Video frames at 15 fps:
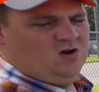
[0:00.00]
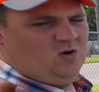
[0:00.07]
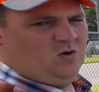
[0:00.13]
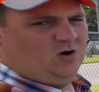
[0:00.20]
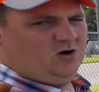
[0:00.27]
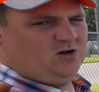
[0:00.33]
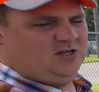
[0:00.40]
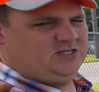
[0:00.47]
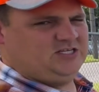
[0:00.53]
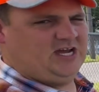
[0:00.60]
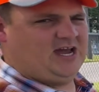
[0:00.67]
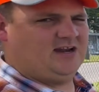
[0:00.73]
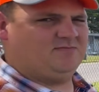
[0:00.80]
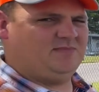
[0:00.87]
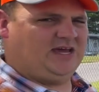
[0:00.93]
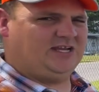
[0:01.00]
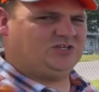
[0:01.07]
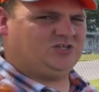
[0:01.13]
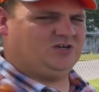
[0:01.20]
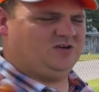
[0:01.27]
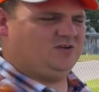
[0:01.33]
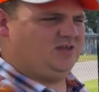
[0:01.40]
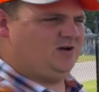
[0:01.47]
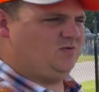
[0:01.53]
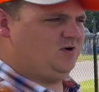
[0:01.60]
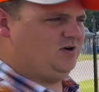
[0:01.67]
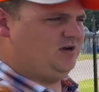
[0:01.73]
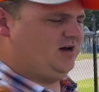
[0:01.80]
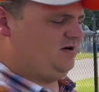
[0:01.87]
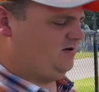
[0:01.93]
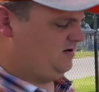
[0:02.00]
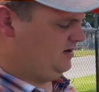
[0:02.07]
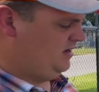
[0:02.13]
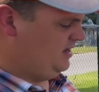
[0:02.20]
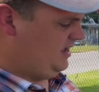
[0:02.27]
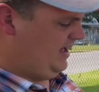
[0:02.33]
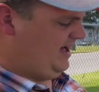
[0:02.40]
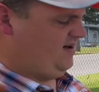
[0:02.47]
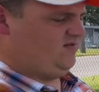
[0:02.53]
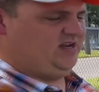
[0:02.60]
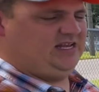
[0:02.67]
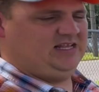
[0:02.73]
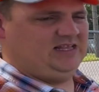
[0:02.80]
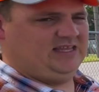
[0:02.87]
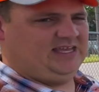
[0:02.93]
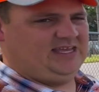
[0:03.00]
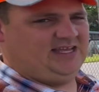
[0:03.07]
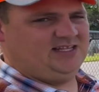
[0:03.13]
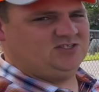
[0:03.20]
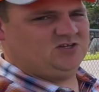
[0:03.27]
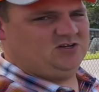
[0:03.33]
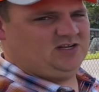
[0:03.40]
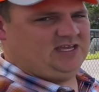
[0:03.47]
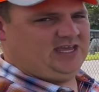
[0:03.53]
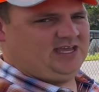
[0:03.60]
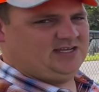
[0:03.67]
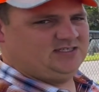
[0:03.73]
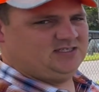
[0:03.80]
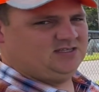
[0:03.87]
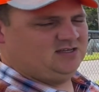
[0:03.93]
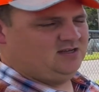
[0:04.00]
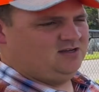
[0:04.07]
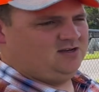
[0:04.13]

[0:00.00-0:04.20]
We're going to check and make sure that we don't have any leans or leaks.